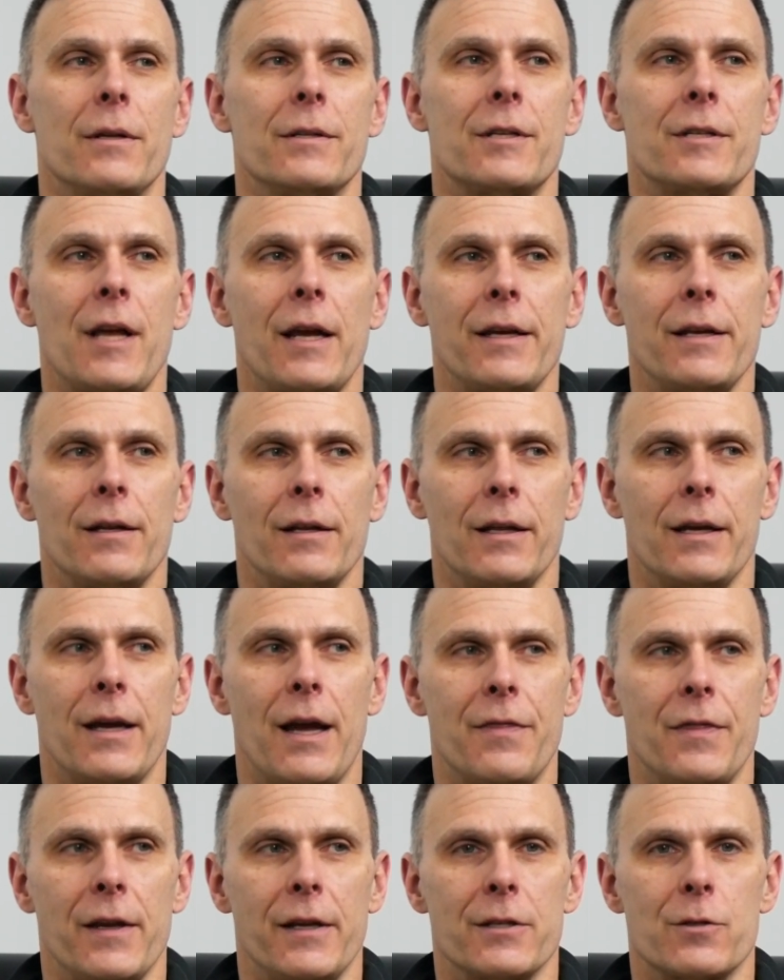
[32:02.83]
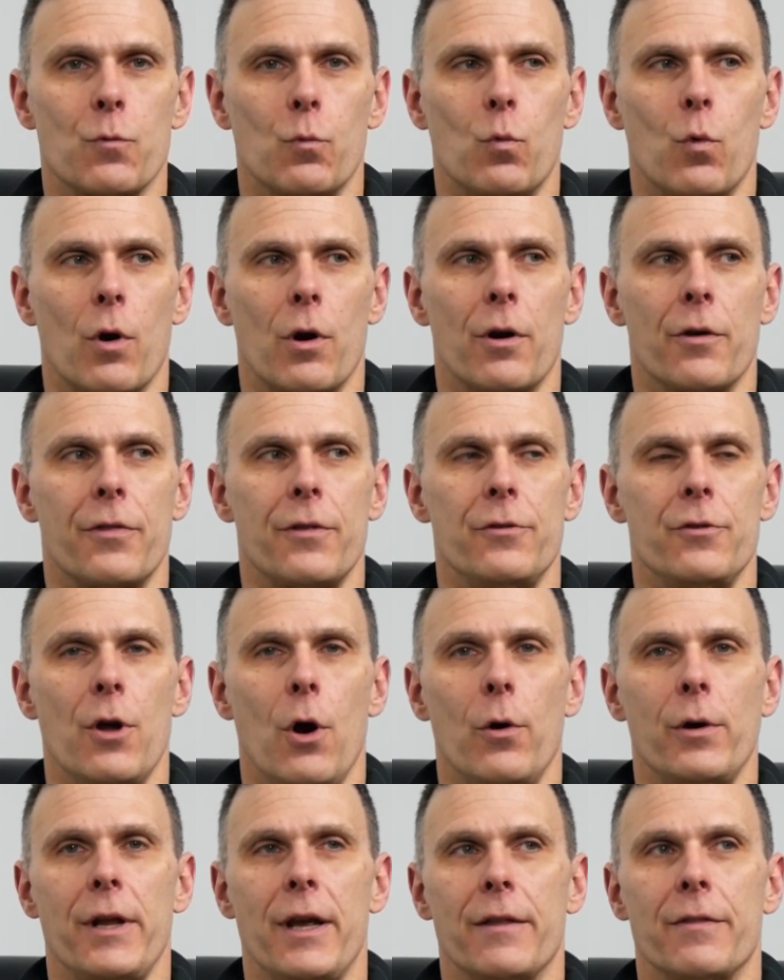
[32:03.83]
Secondly, I think it's worth
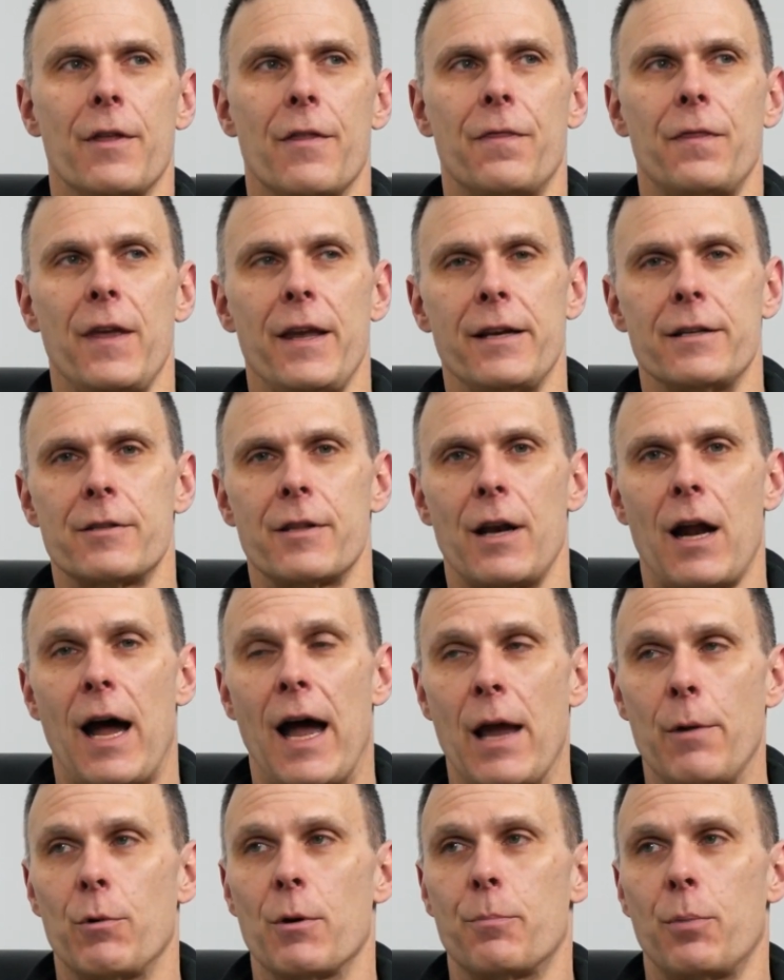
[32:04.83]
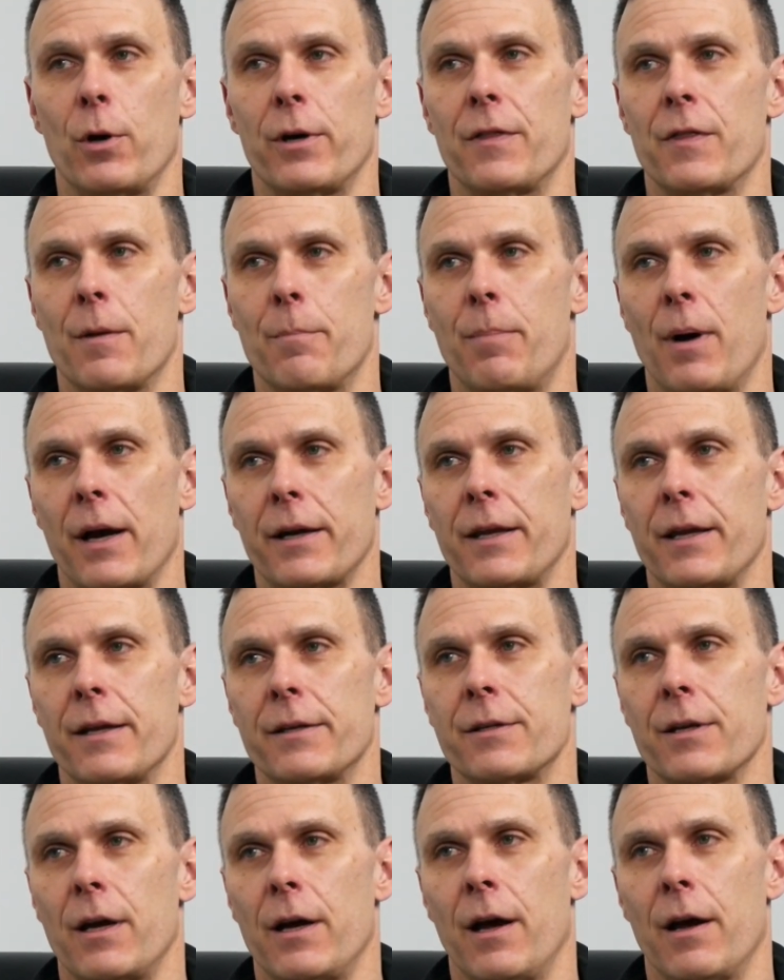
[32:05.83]
noting the things that I would put in the
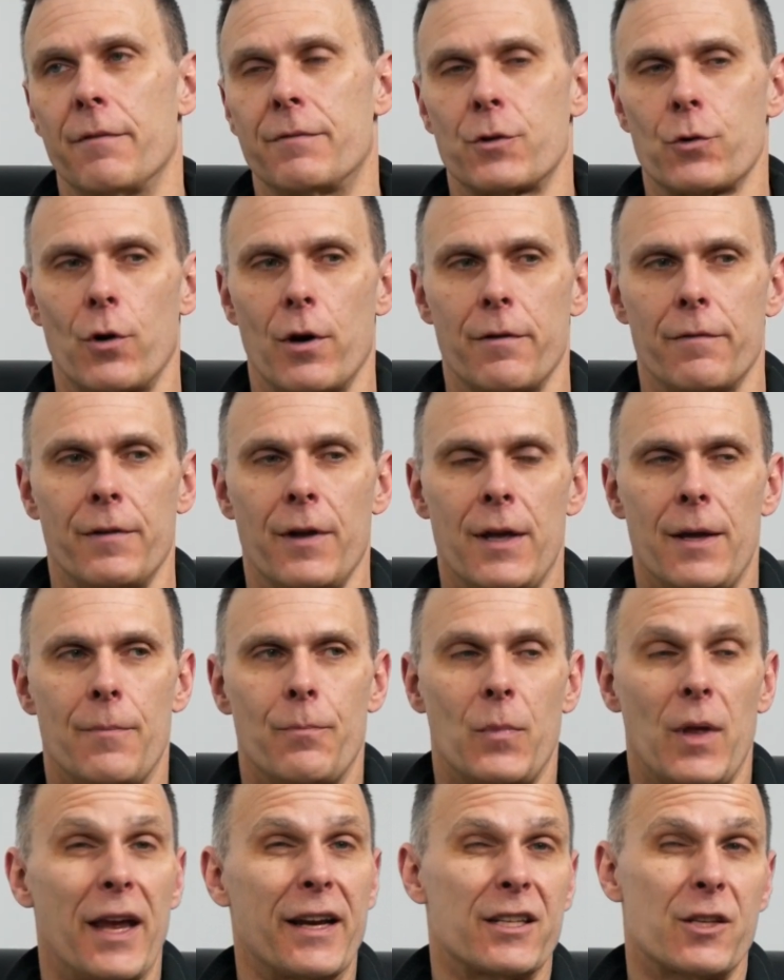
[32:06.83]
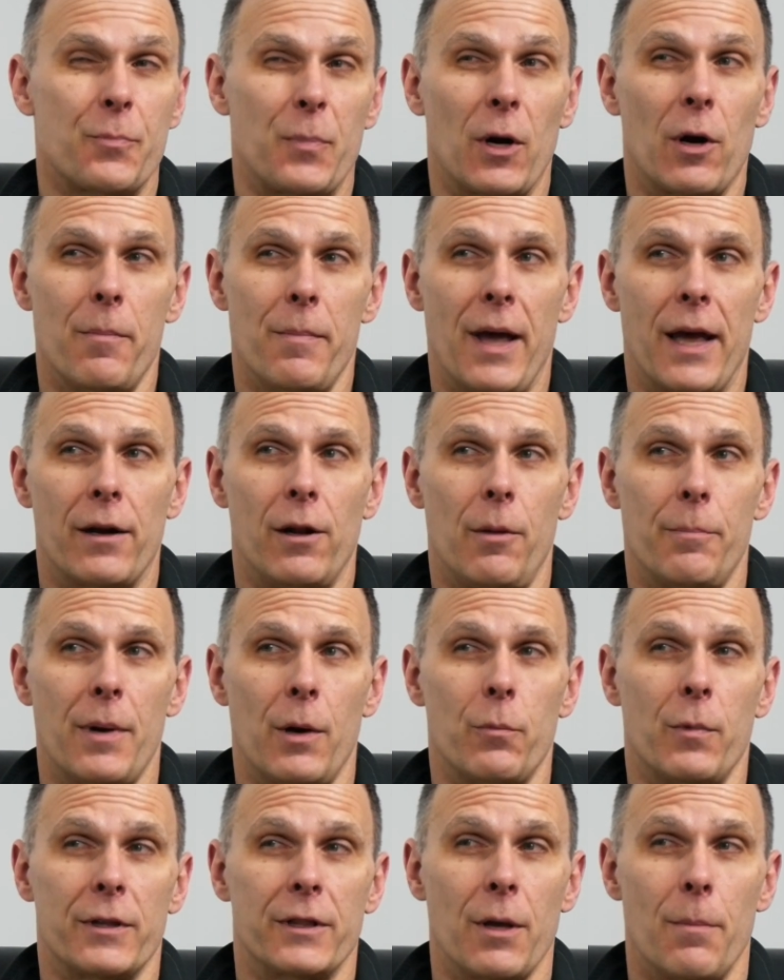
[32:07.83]
bucket of sort of experimental,
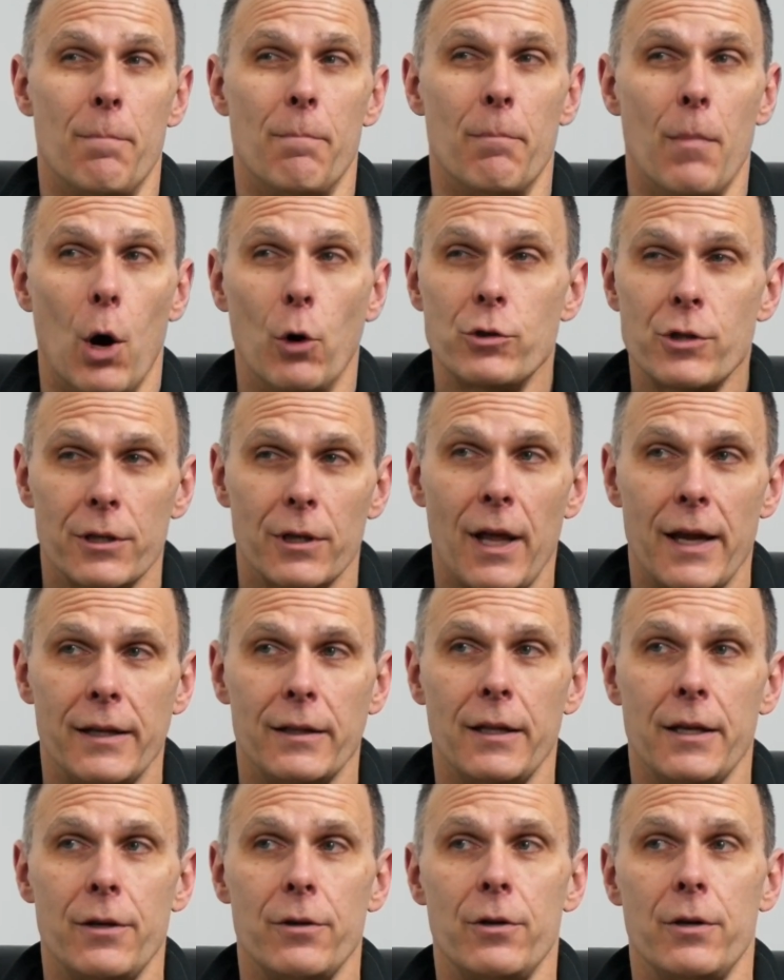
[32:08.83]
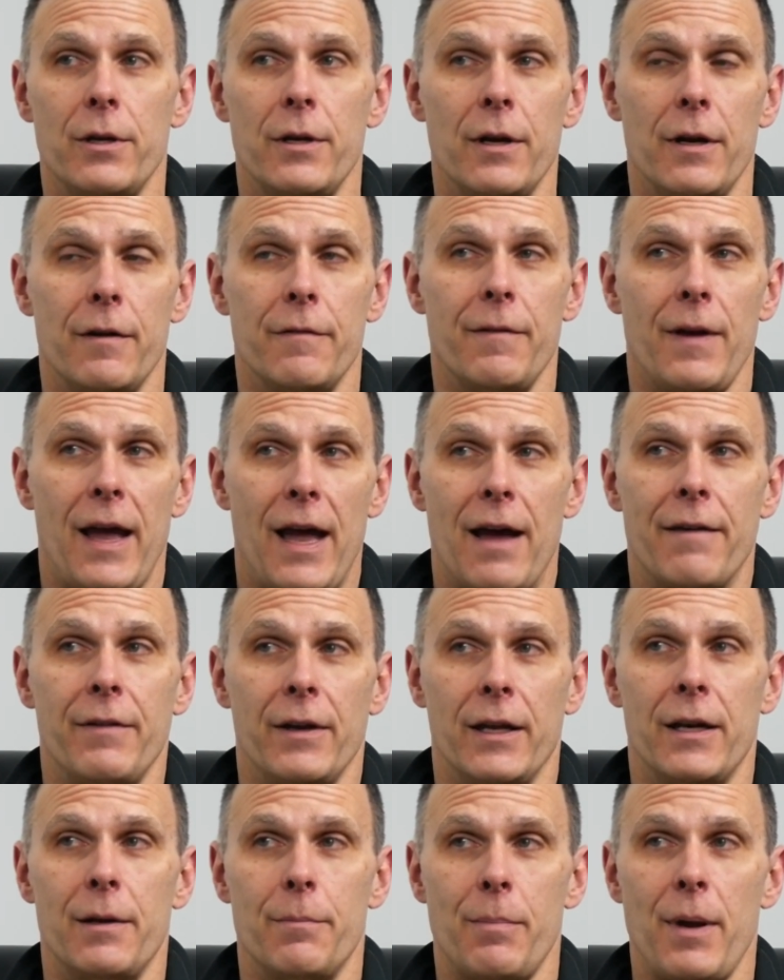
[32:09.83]
but with the most likelihood of
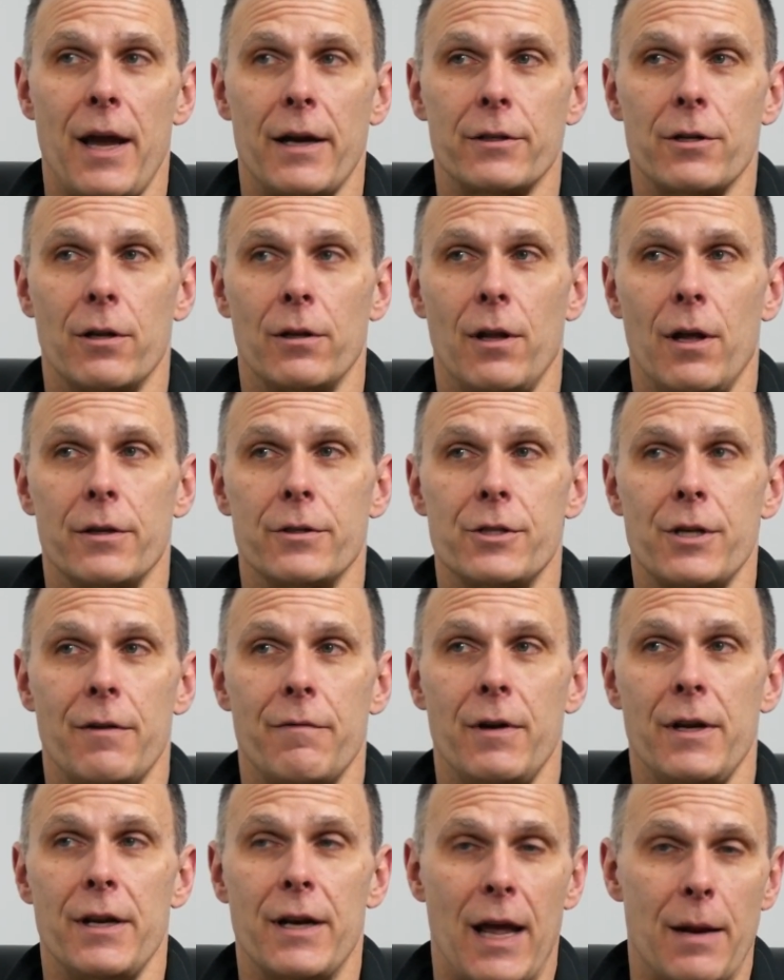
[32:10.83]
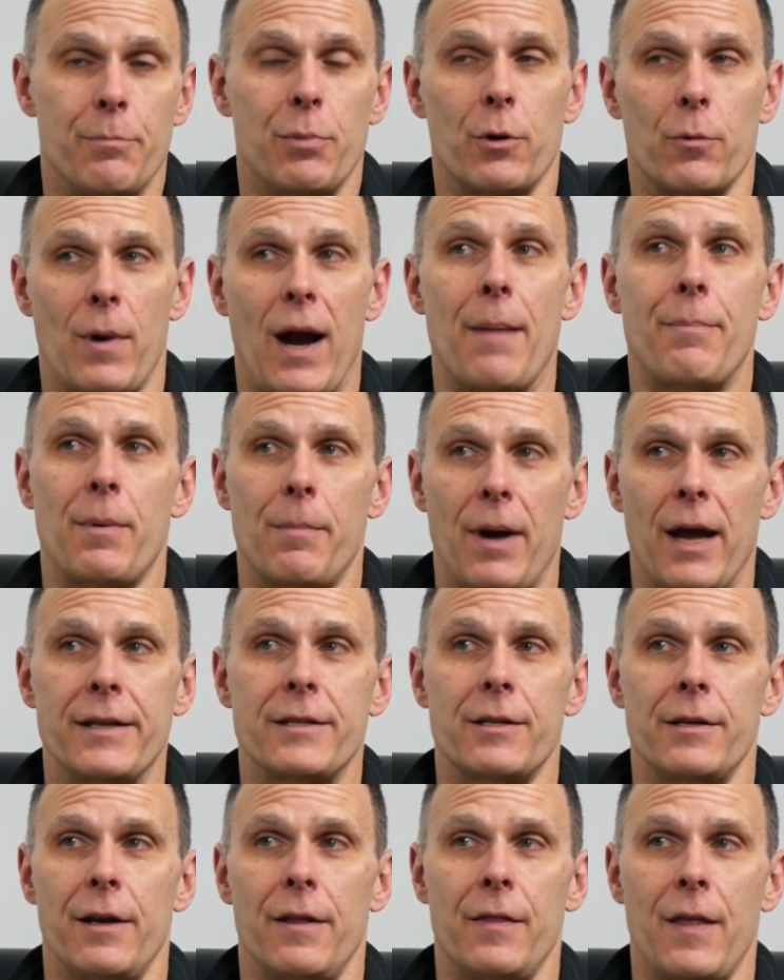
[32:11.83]
having an impact on longevity, and I'd put
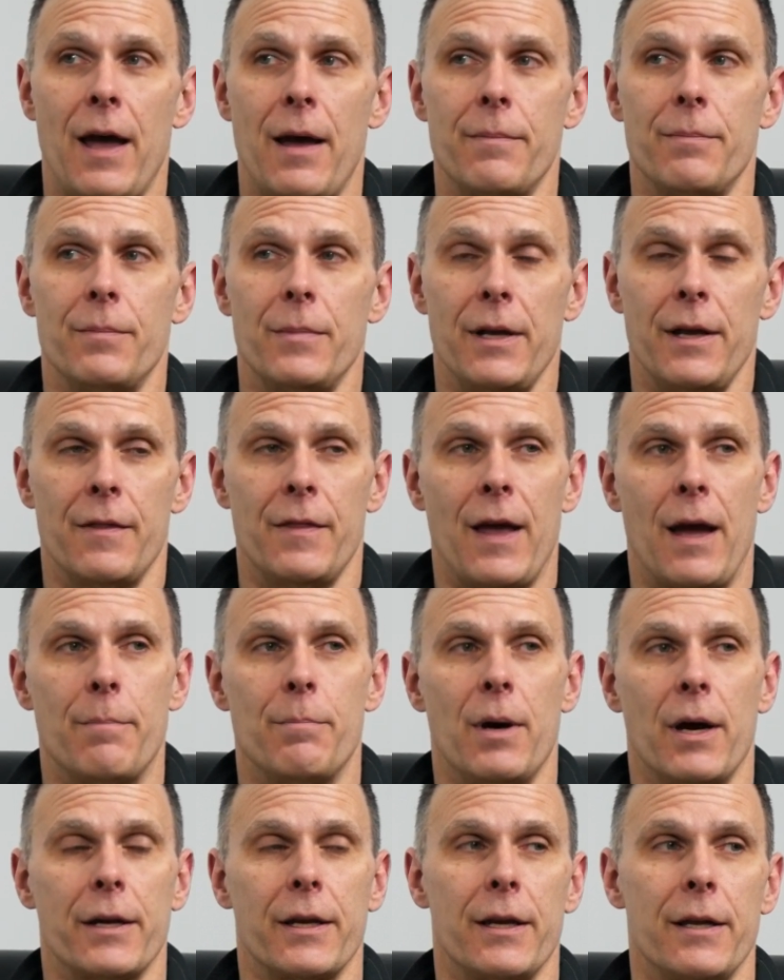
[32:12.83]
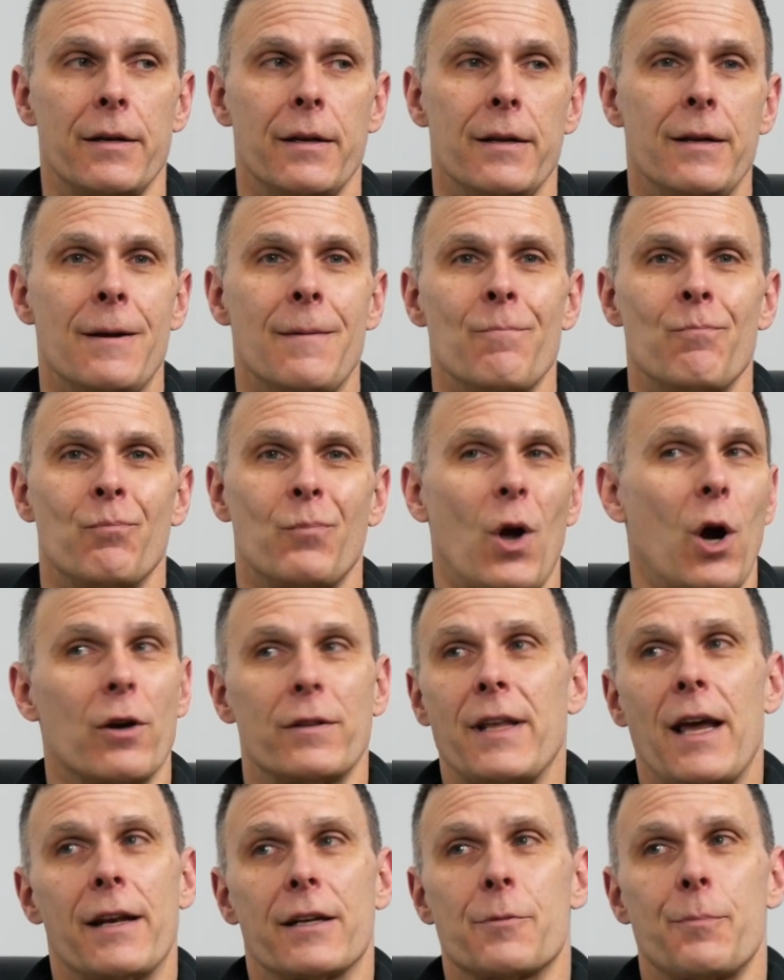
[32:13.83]
rapamycin in that bucket, aren't
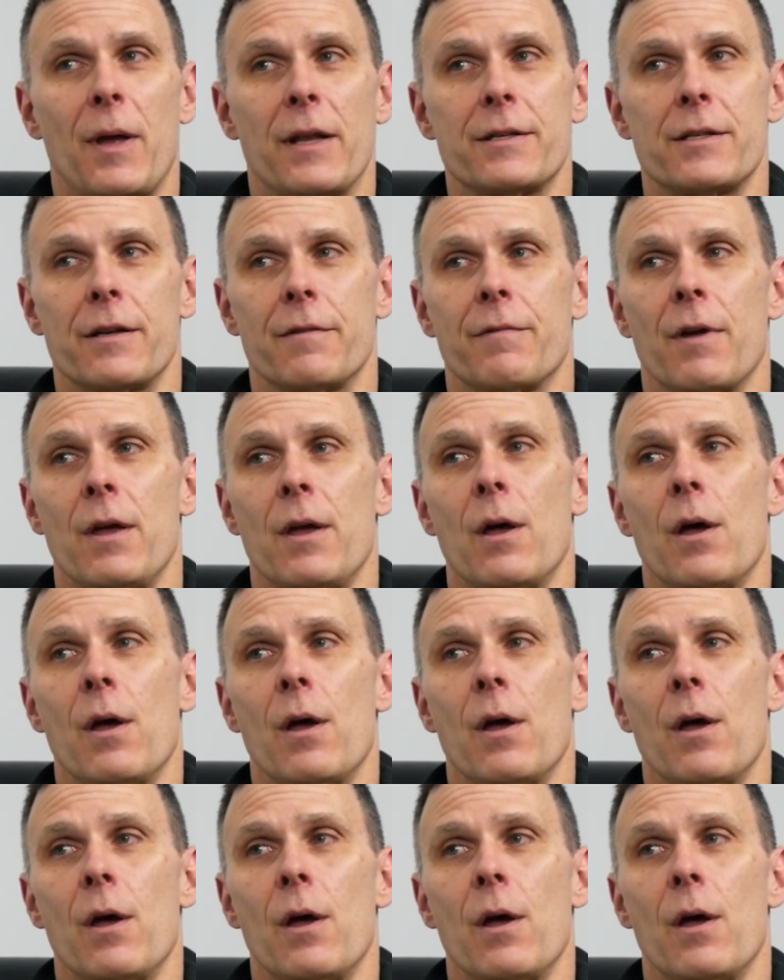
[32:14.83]
that expensive.